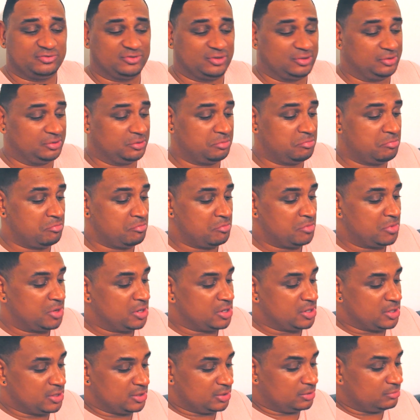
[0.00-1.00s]
So
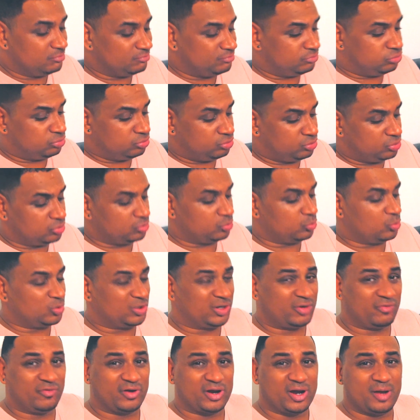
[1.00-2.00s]

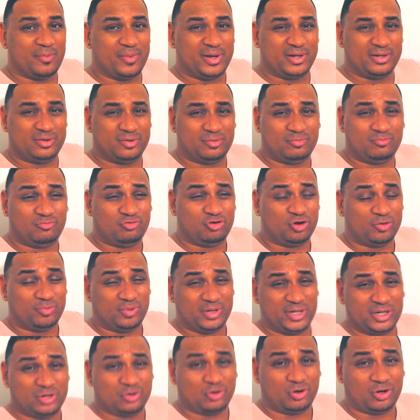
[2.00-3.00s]
Would I recommend them?
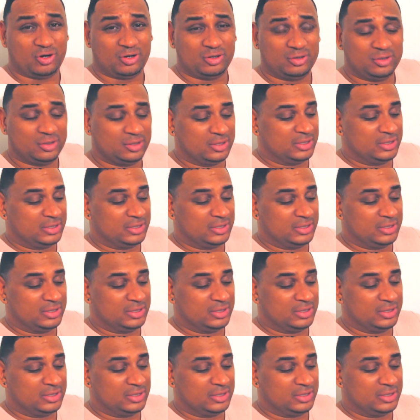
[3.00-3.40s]
Probably not.